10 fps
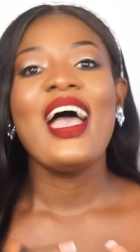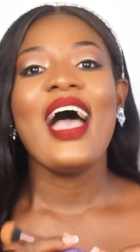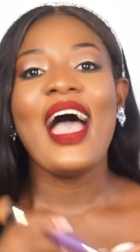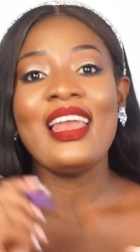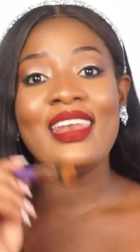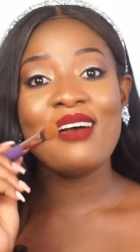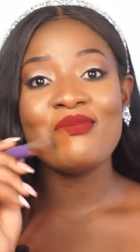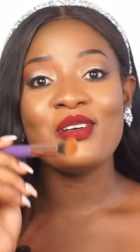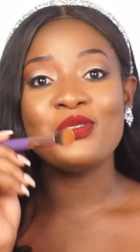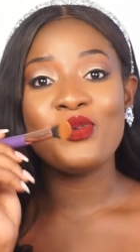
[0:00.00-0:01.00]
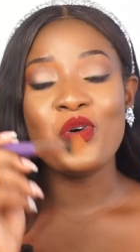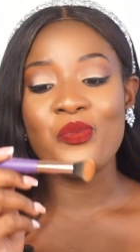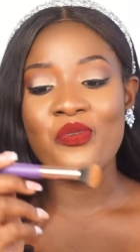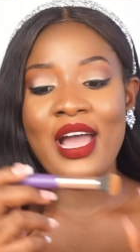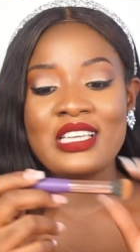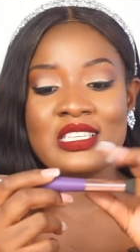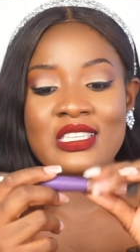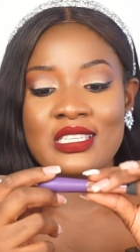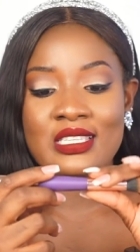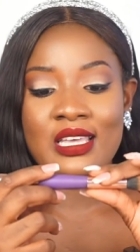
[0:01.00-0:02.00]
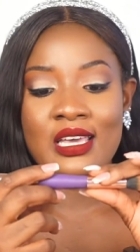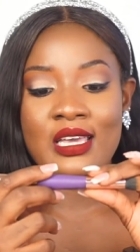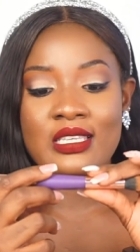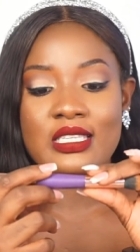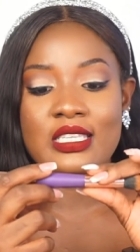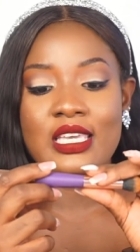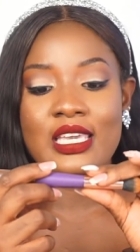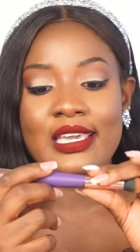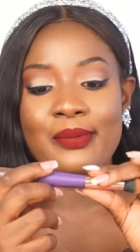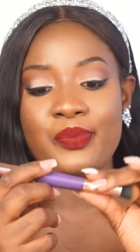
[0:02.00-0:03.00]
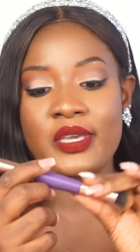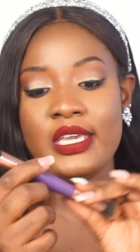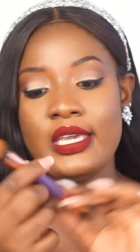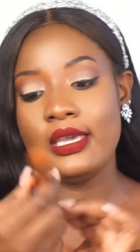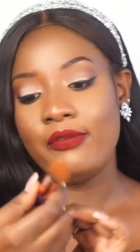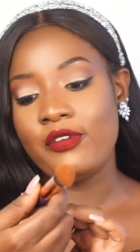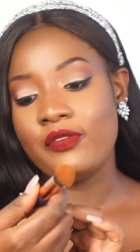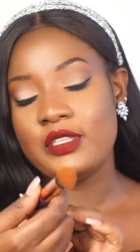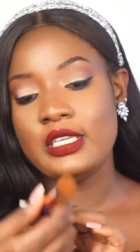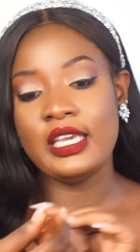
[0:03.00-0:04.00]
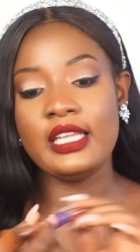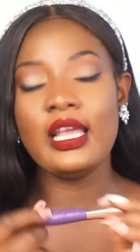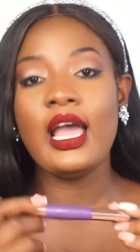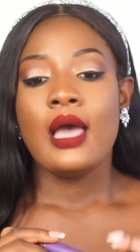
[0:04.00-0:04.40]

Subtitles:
I love the dual brush. This is the CB15.